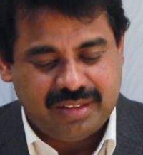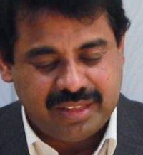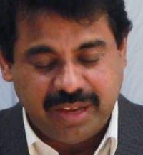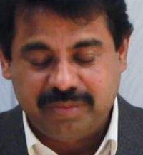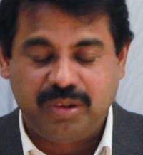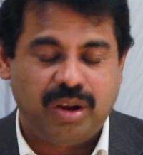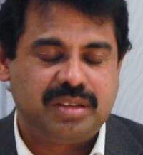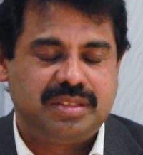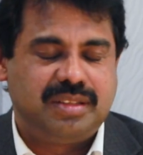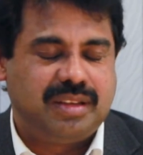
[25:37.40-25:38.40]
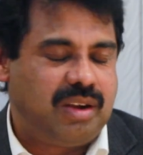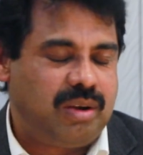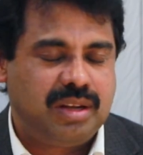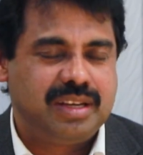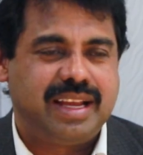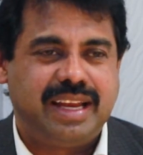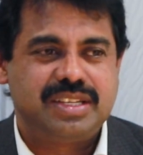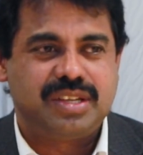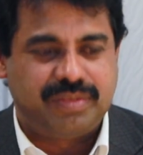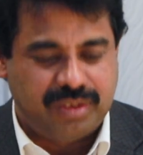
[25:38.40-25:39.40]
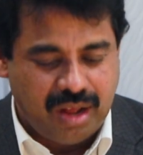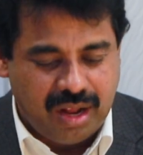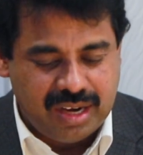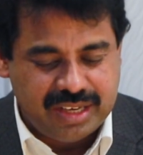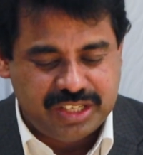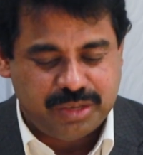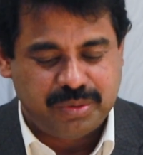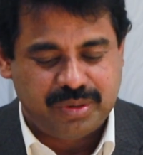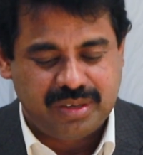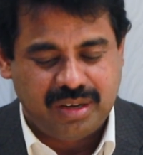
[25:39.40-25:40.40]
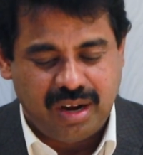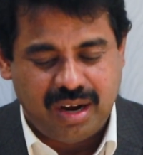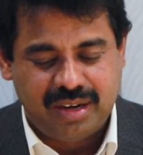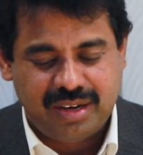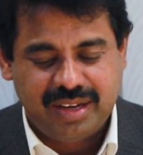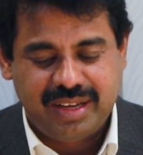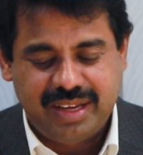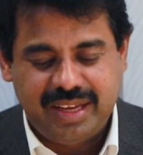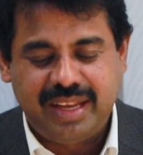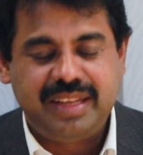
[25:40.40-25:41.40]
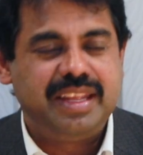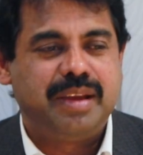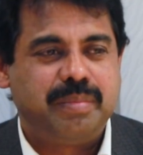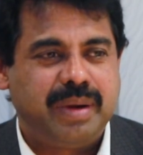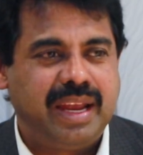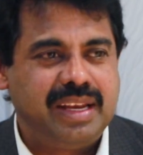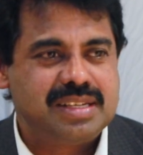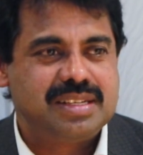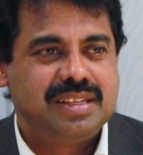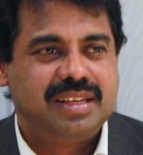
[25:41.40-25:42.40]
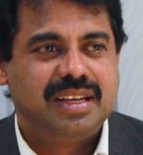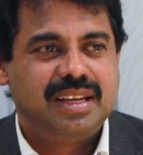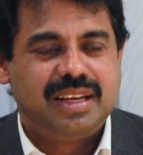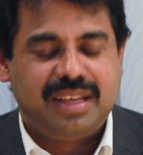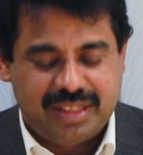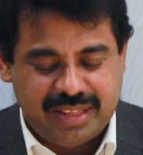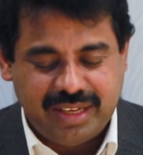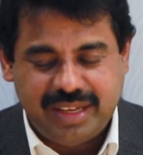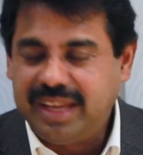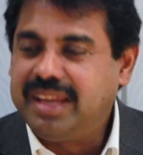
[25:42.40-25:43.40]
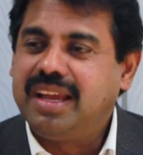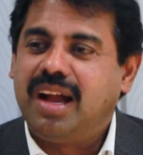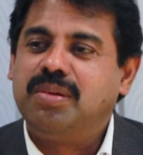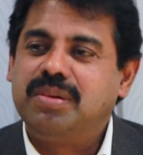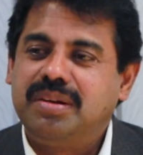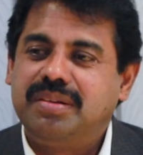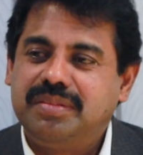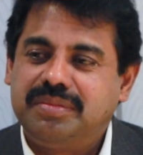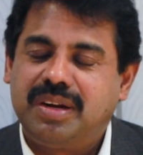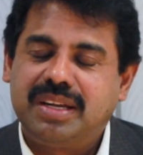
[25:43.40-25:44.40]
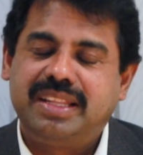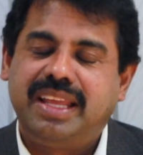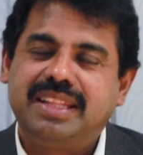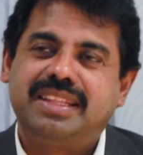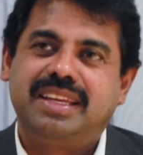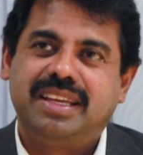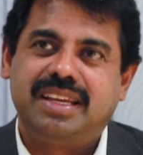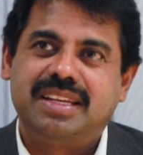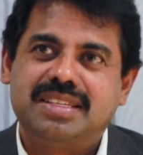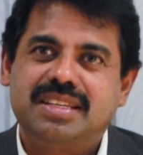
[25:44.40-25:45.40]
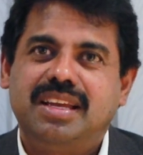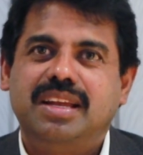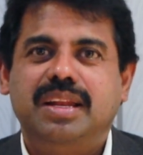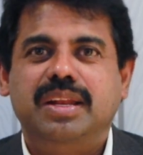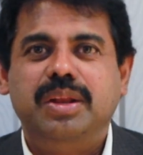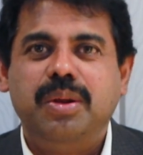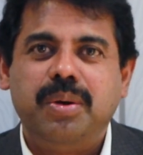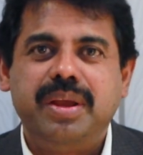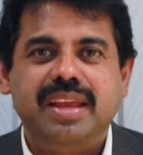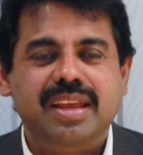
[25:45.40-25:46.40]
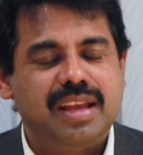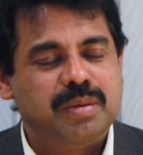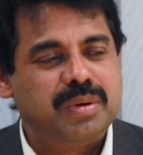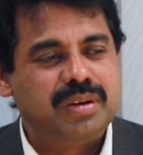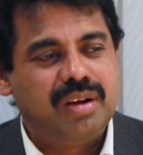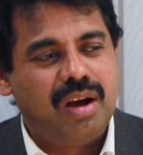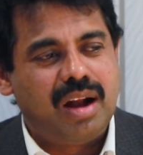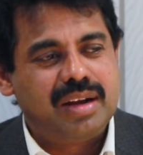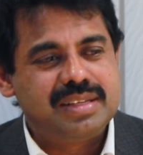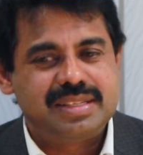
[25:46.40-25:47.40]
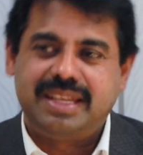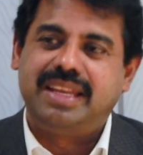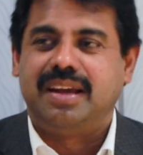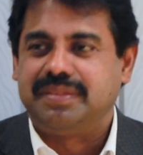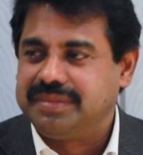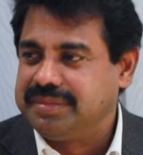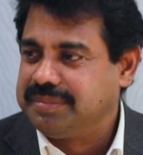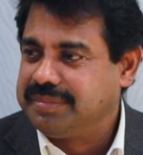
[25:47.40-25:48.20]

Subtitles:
they've got all kinds of knowledge about God in their minds, thinking what they think is knowing about God is enough.